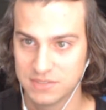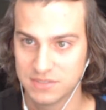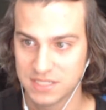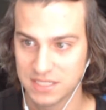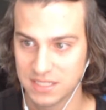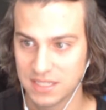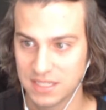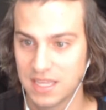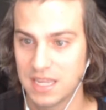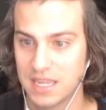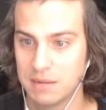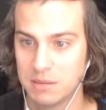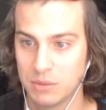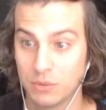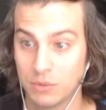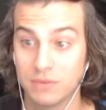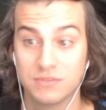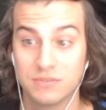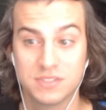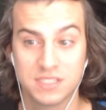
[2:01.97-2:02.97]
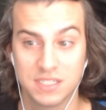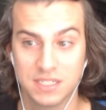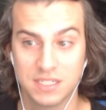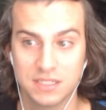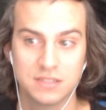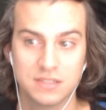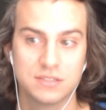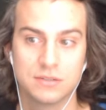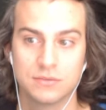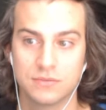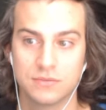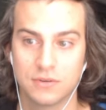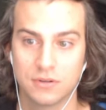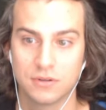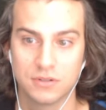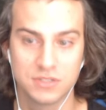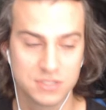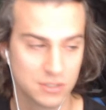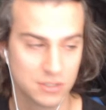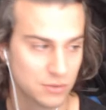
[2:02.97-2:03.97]
in the game that we've seen so far.
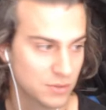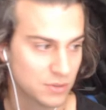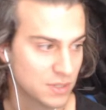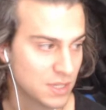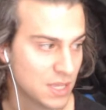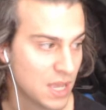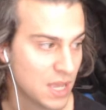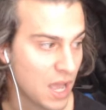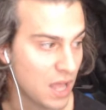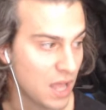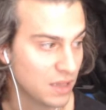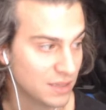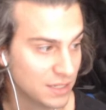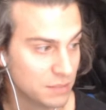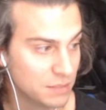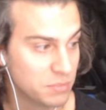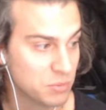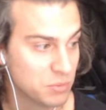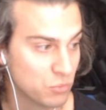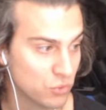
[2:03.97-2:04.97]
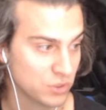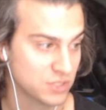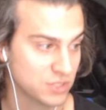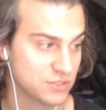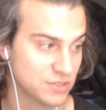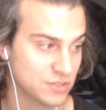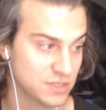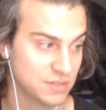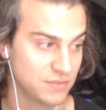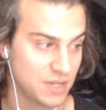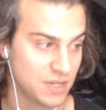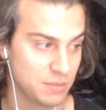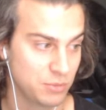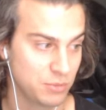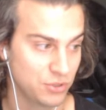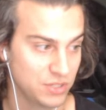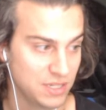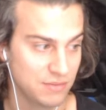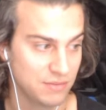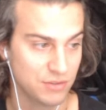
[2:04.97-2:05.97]
So a little bit more constructed
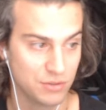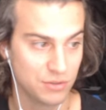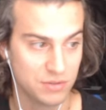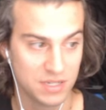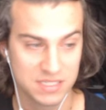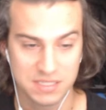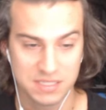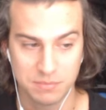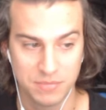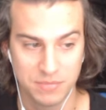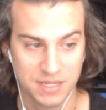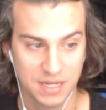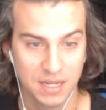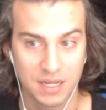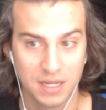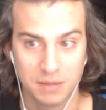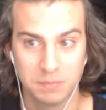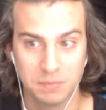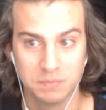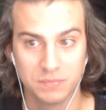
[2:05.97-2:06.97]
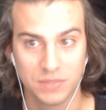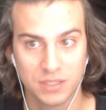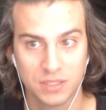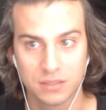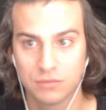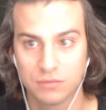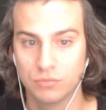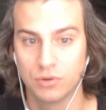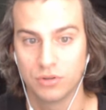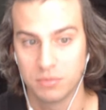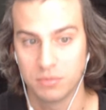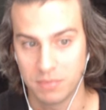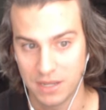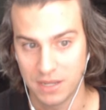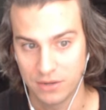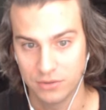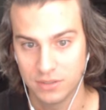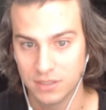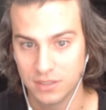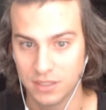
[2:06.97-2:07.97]
viability, even though not something I'm thrilled
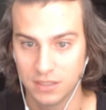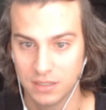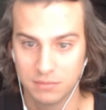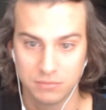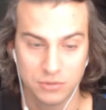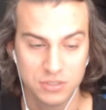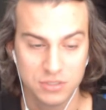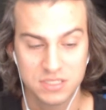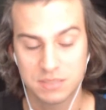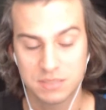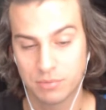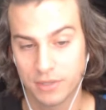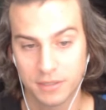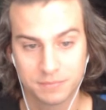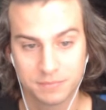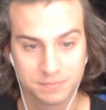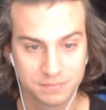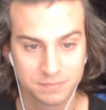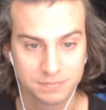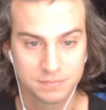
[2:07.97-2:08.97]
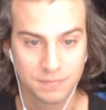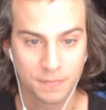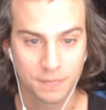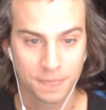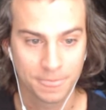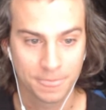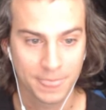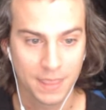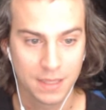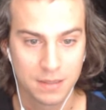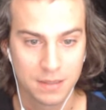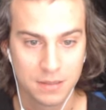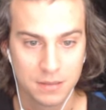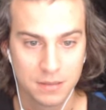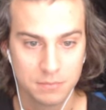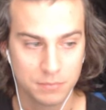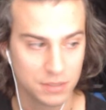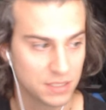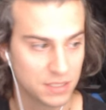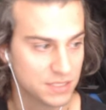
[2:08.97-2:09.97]
about. Could see play.
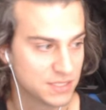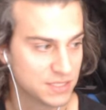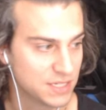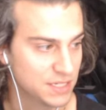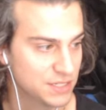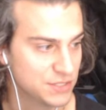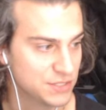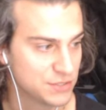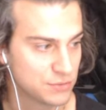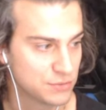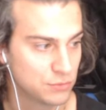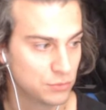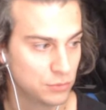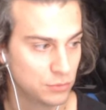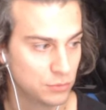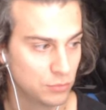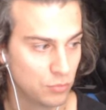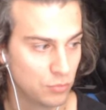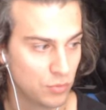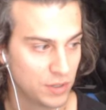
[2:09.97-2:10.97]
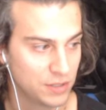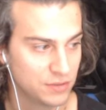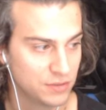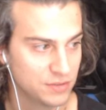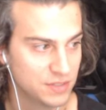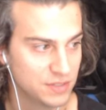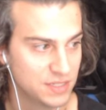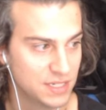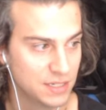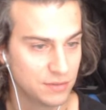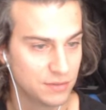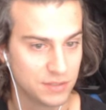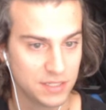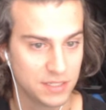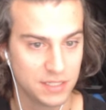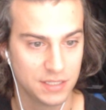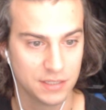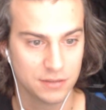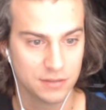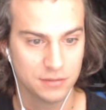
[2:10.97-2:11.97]
But let's kind of scroll right on down
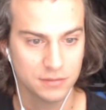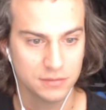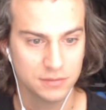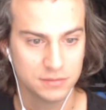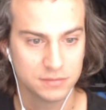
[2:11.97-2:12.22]
here